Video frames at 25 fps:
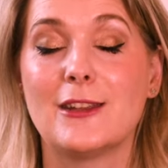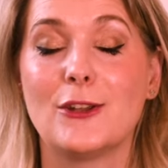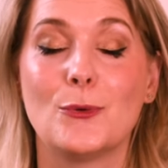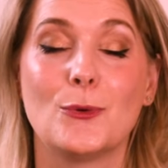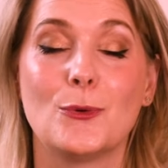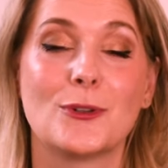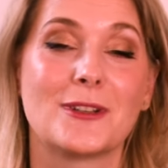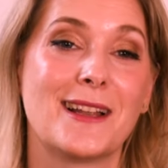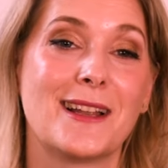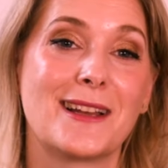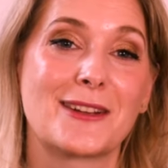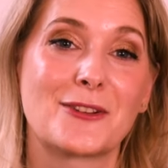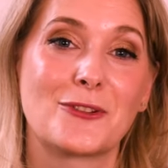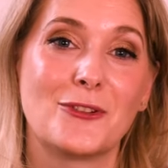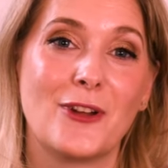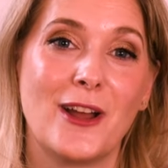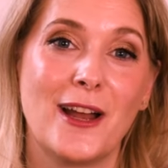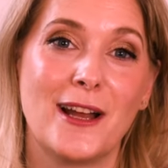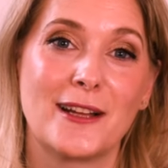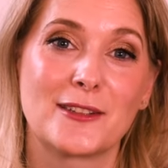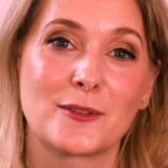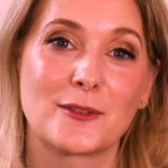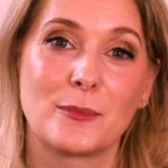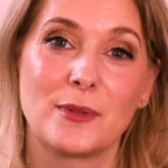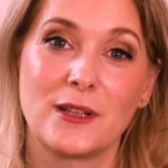you would like to
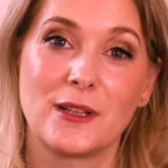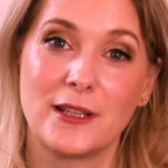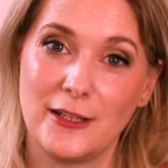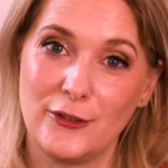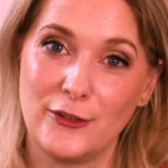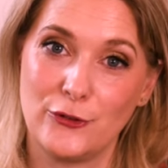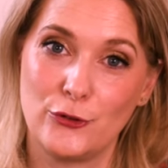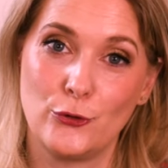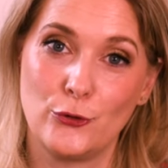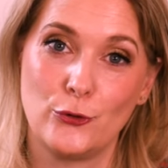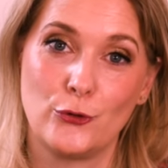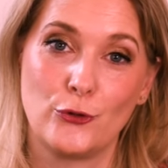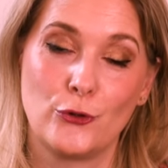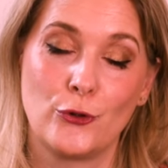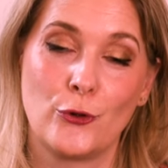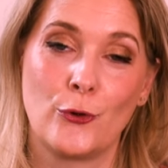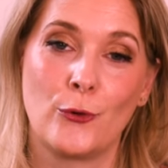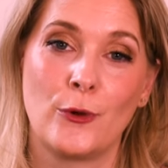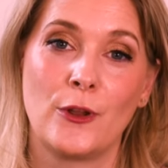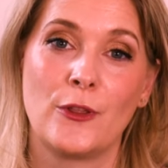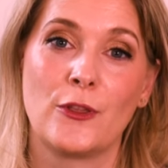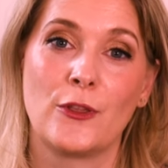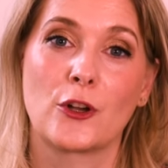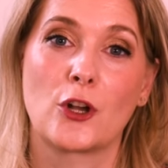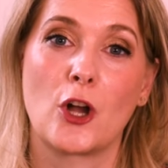add, please do so
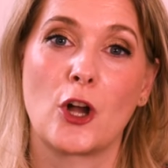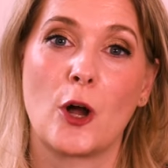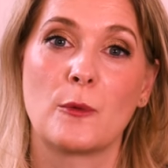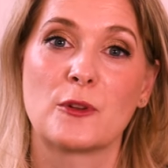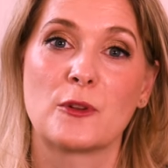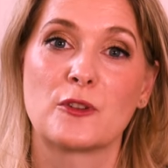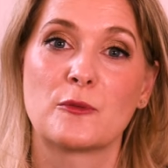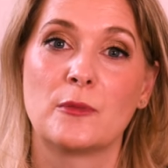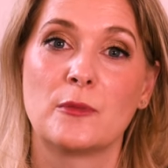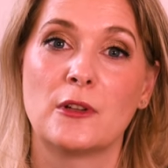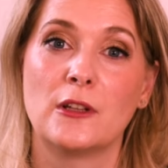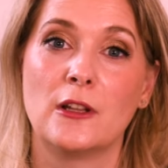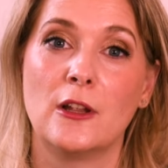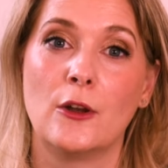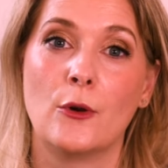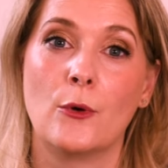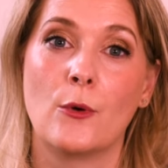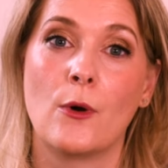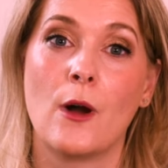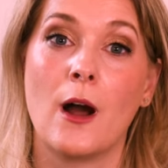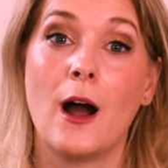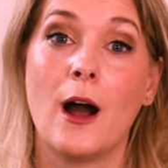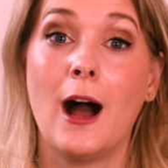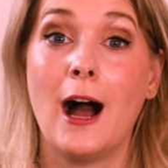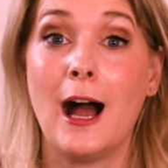in the comments
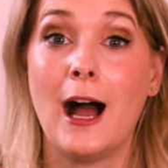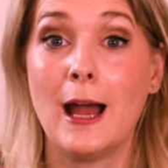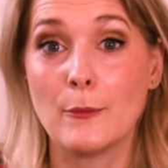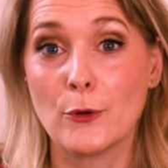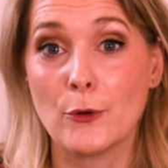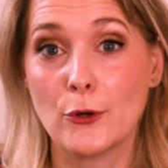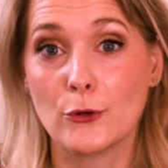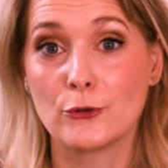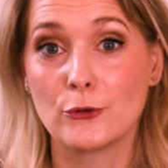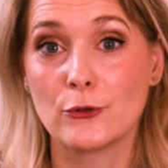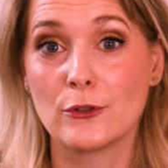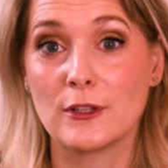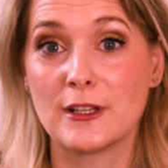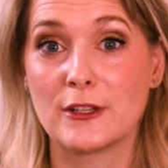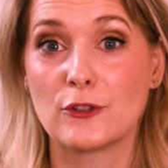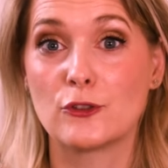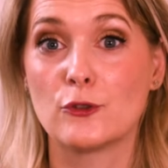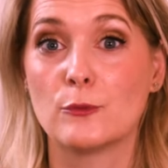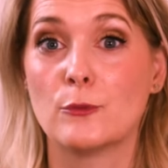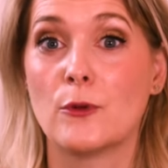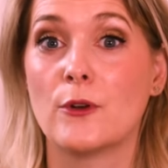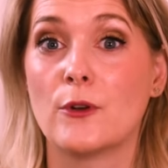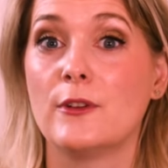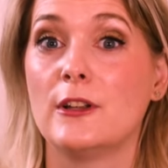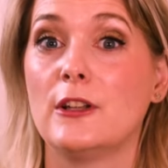below. I'm going to link
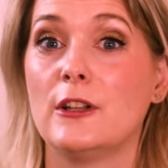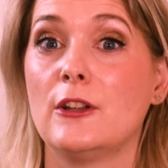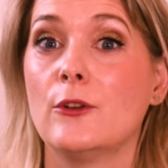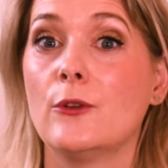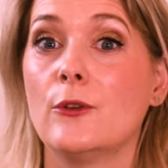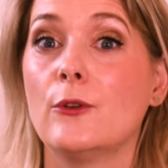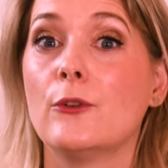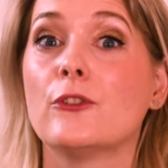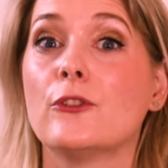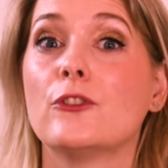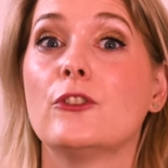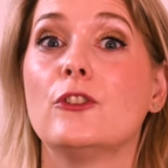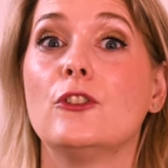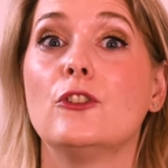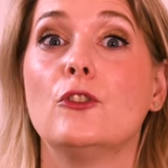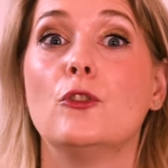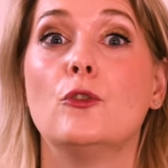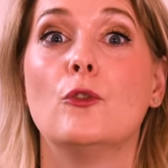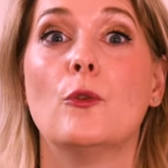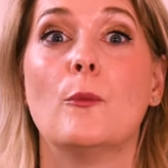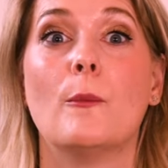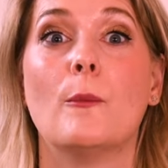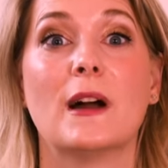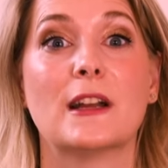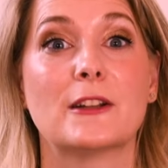to more videos
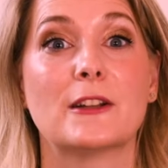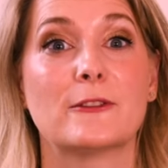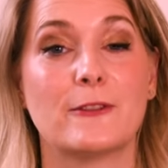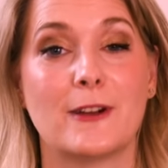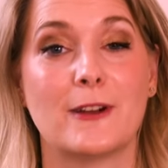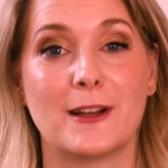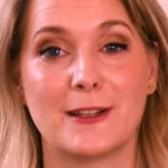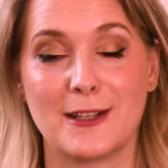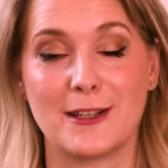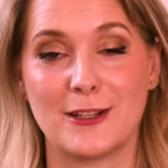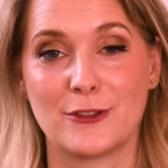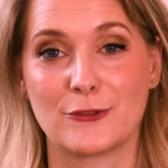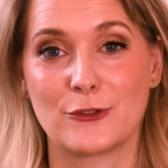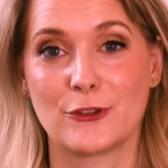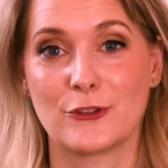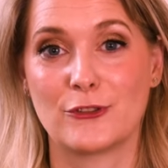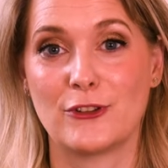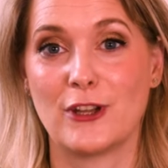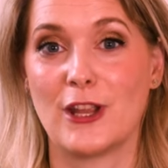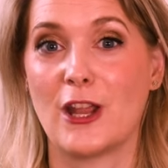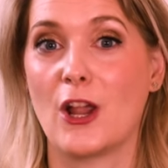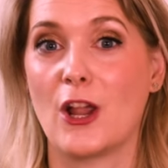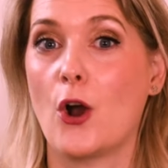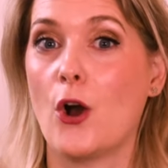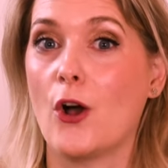you might find
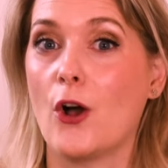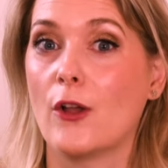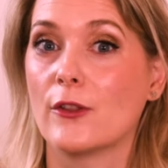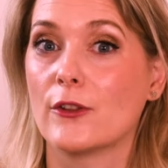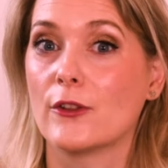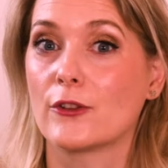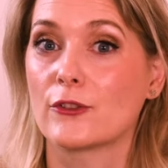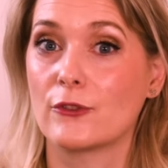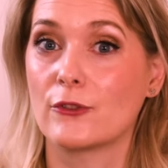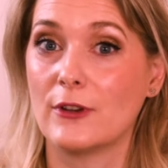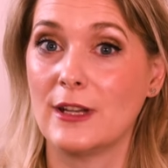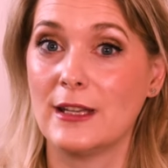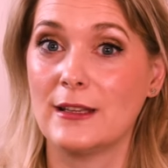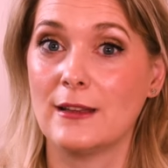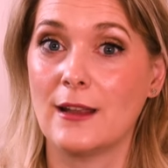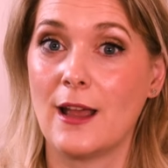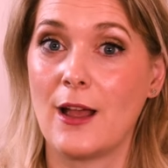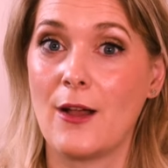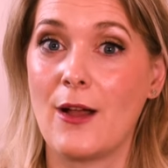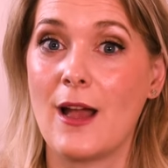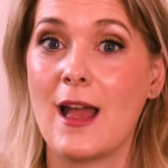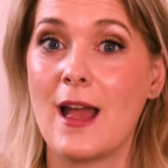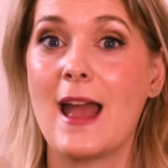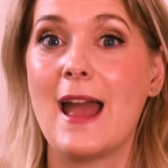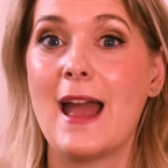interesting on the screen
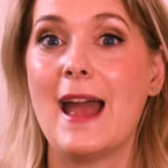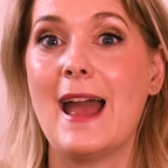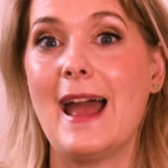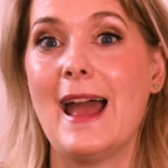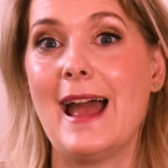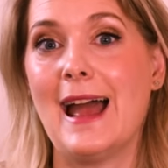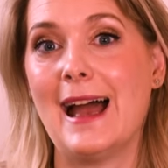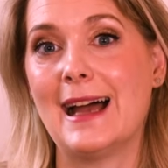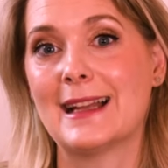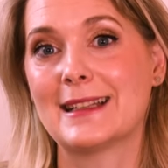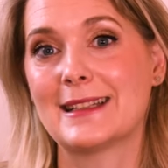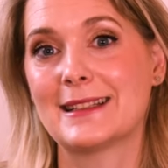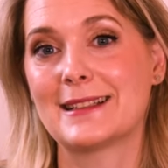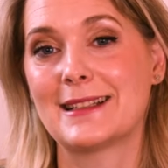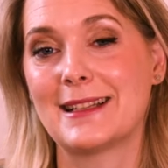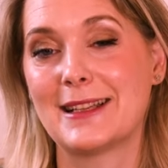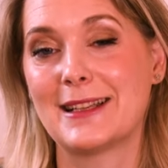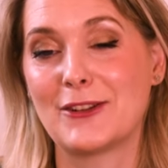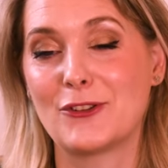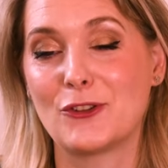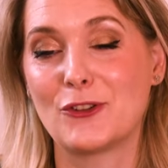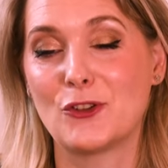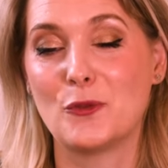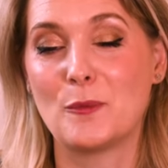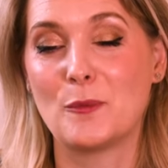now, and the
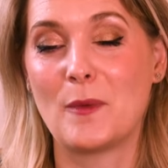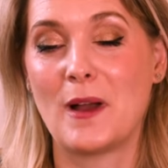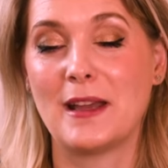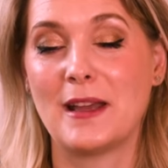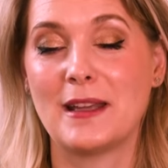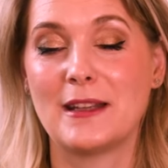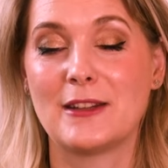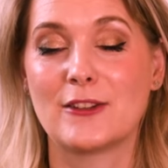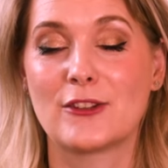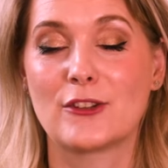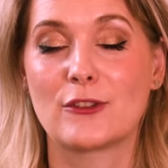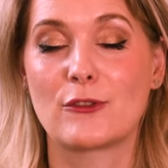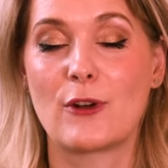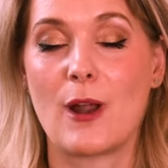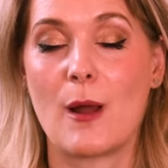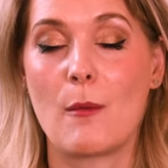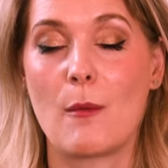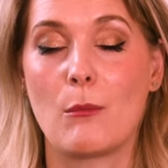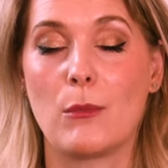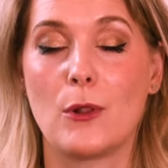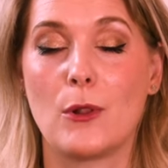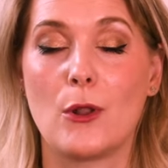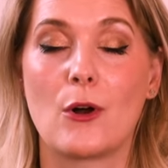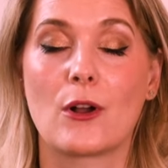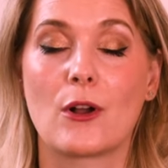links to my
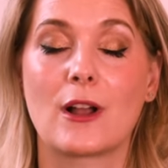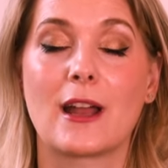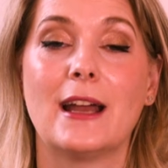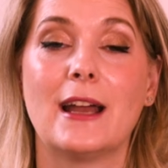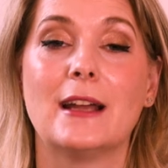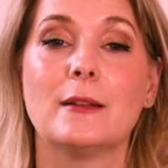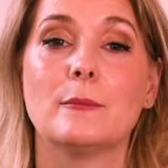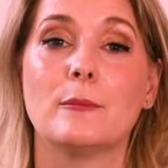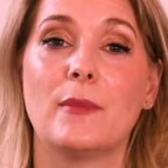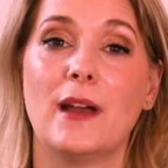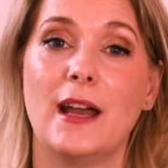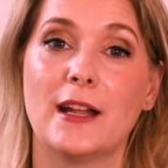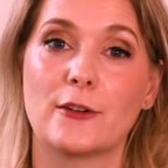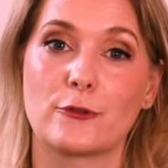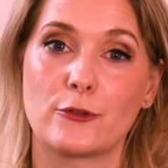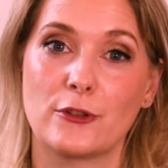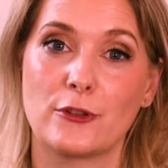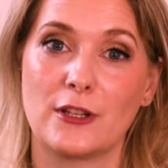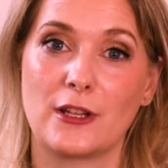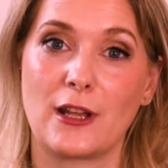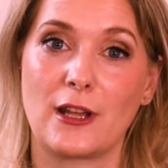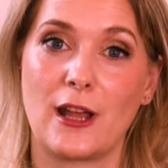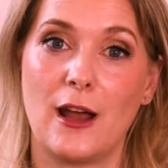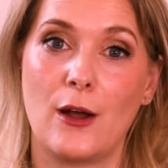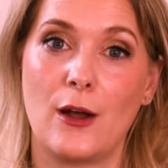Instagram, blog, and
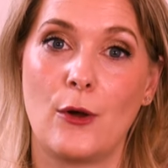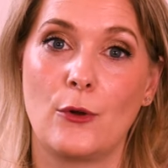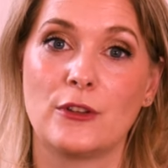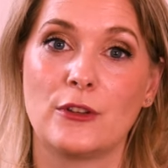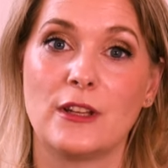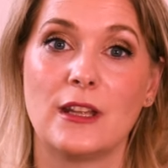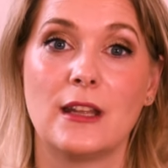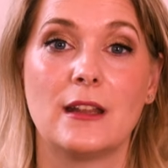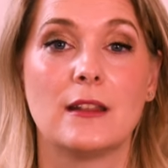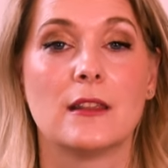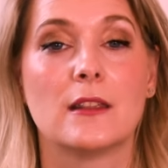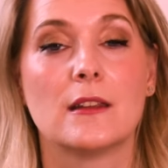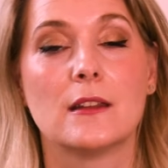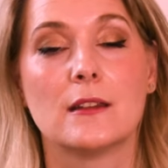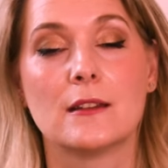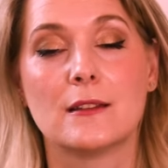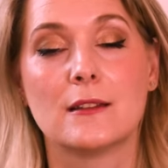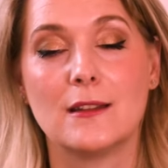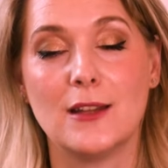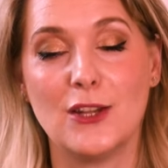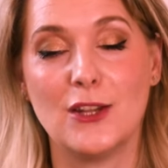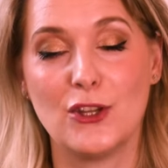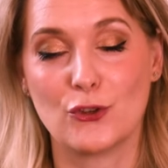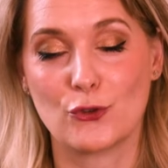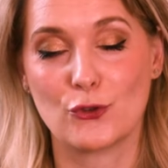Patreon account in the
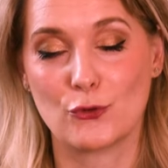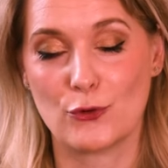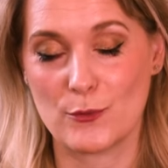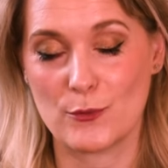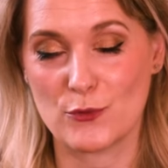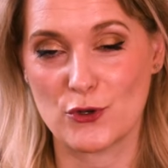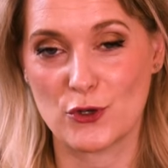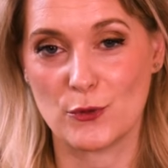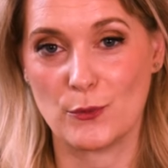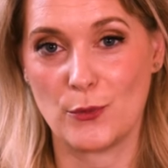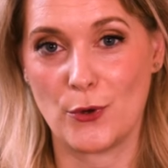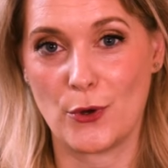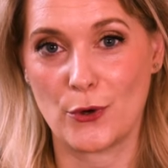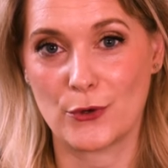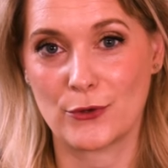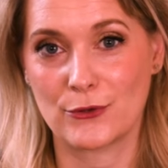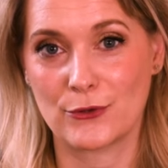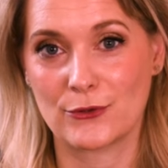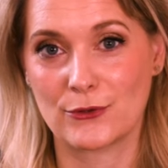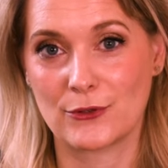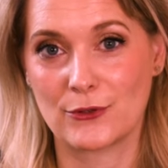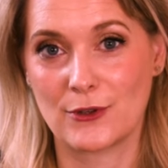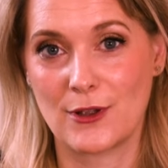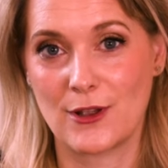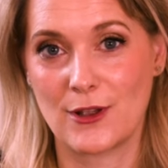description
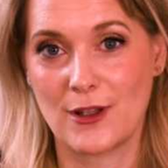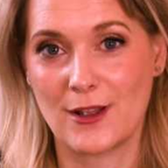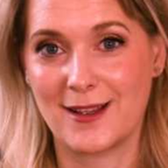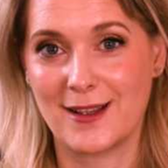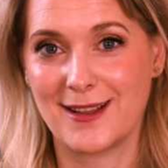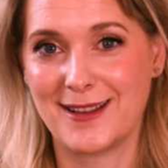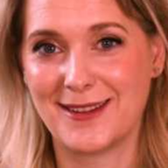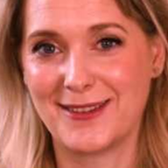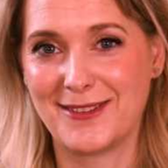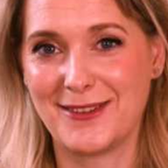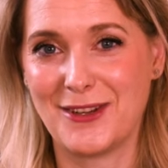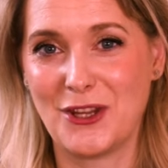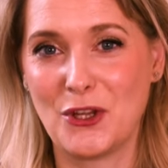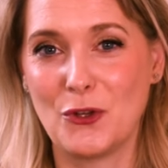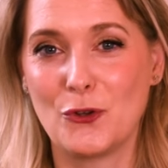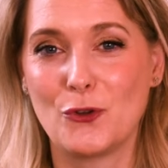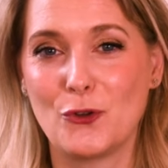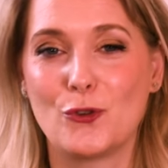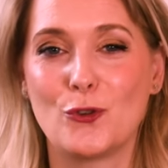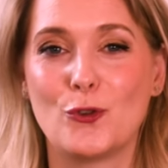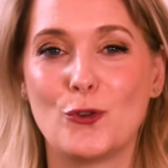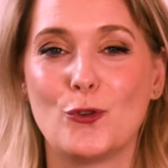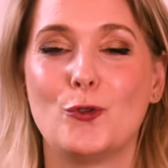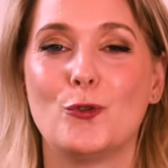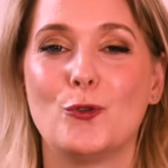box. See you
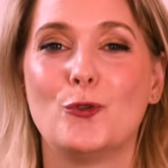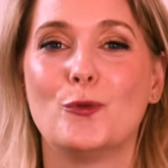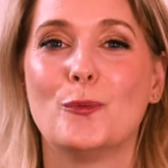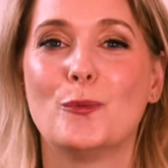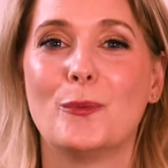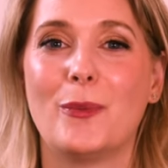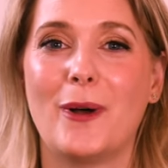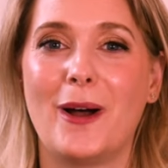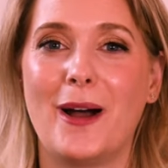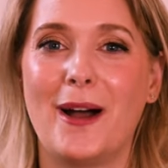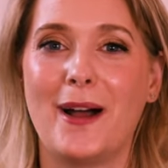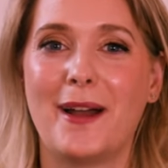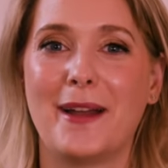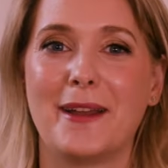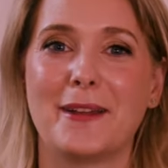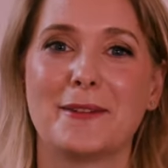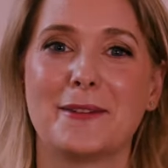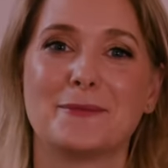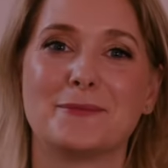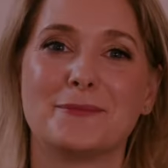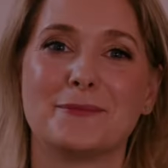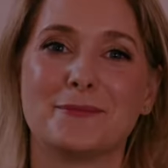soon, bye!